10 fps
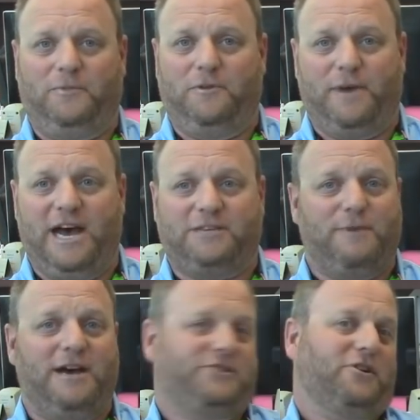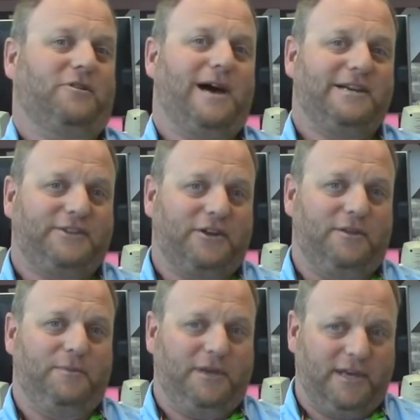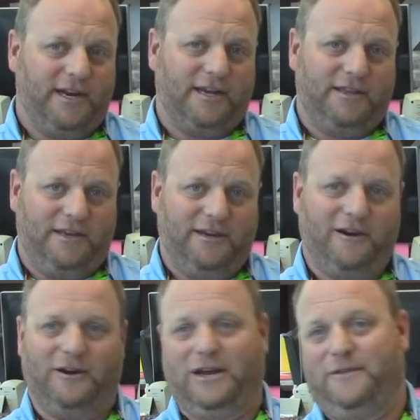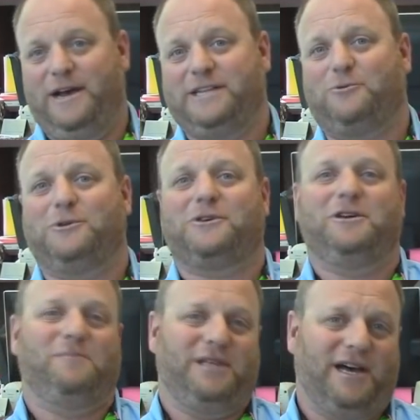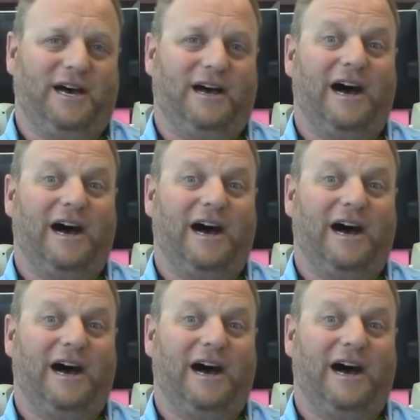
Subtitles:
the Bassmaster Classic at the beginning of the year, and that's what's going to be the